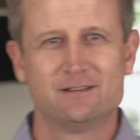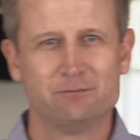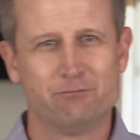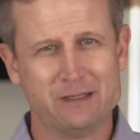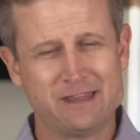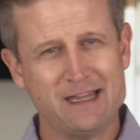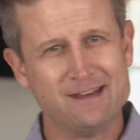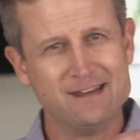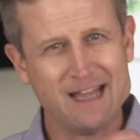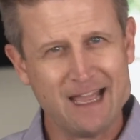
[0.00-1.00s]
But
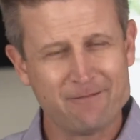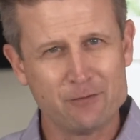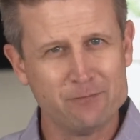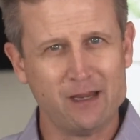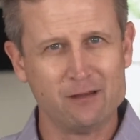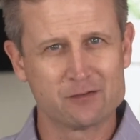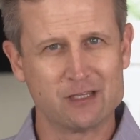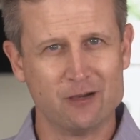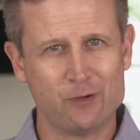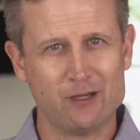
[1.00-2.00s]
that never means
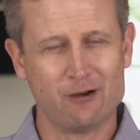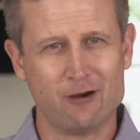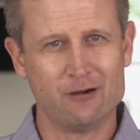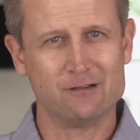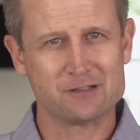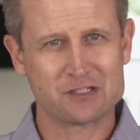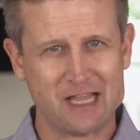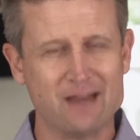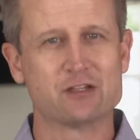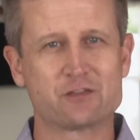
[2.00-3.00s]
that we are
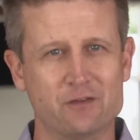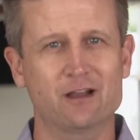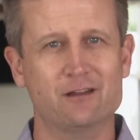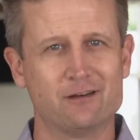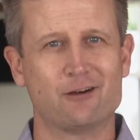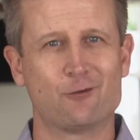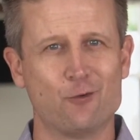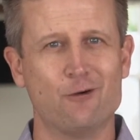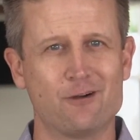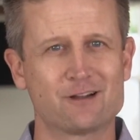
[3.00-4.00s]
satisfied in our
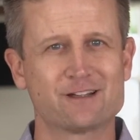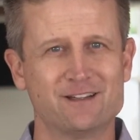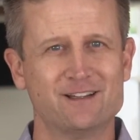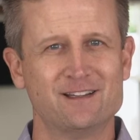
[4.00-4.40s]
walk.